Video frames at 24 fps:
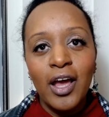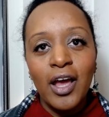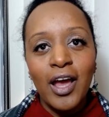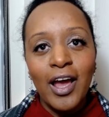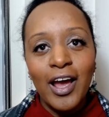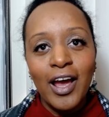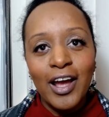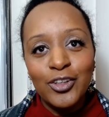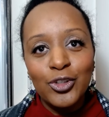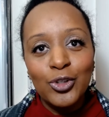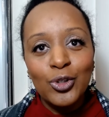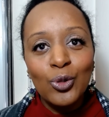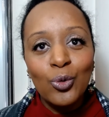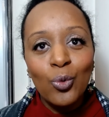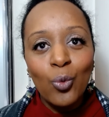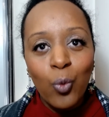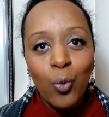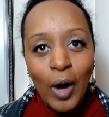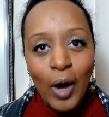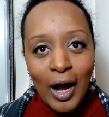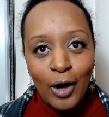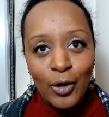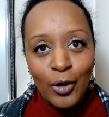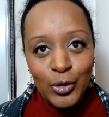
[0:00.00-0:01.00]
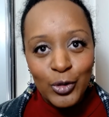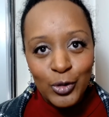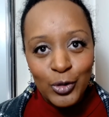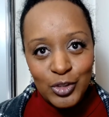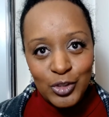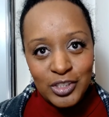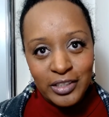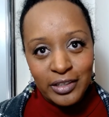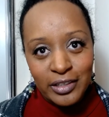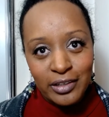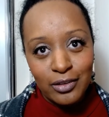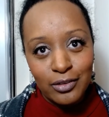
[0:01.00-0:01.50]
And you'll wow
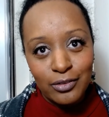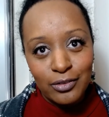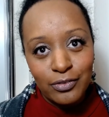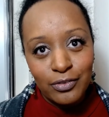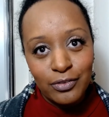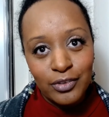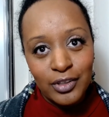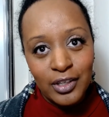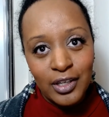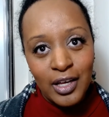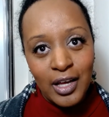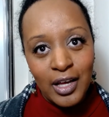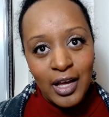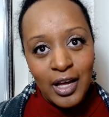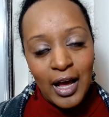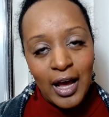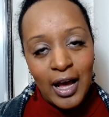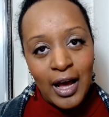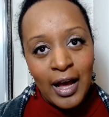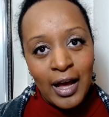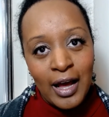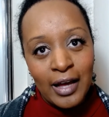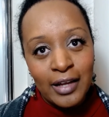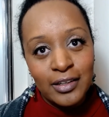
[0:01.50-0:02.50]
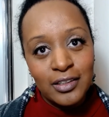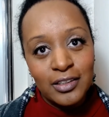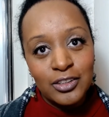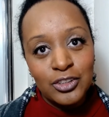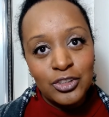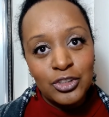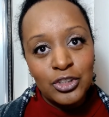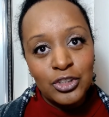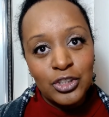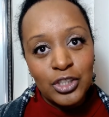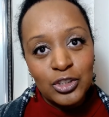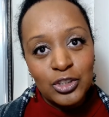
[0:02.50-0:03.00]
yourself at
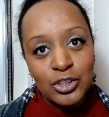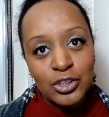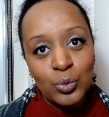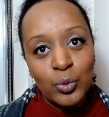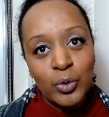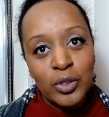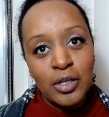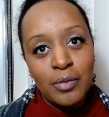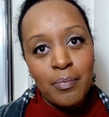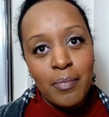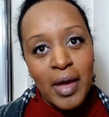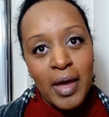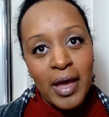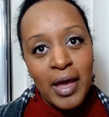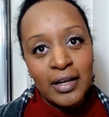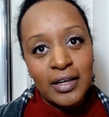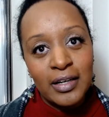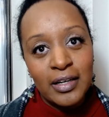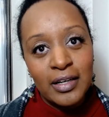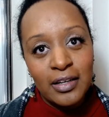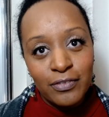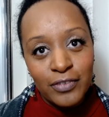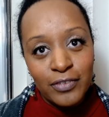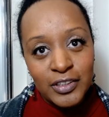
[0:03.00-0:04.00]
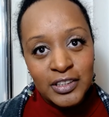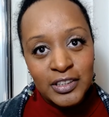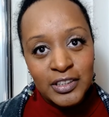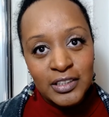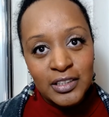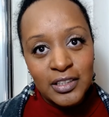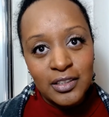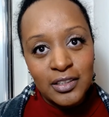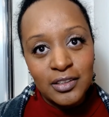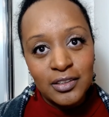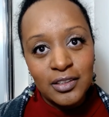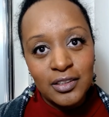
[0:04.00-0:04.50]
just what a
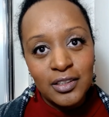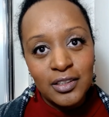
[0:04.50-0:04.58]
magnificent